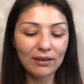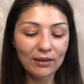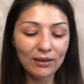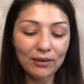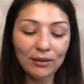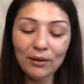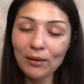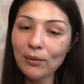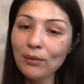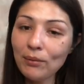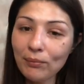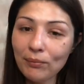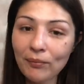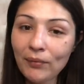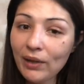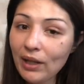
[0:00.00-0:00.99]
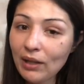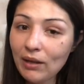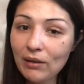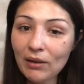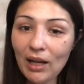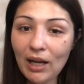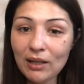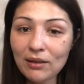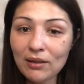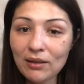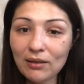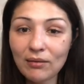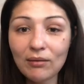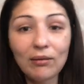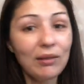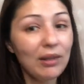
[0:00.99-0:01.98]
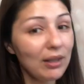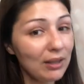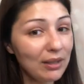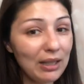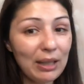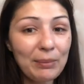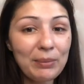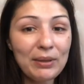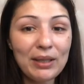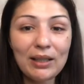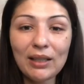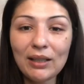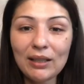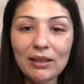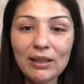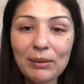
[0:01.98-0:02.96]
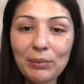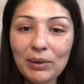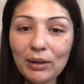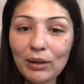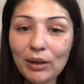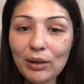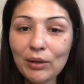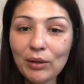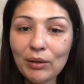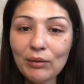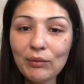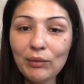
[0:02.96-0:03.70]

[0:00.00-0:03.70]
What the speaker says: So that's the steps that I typically do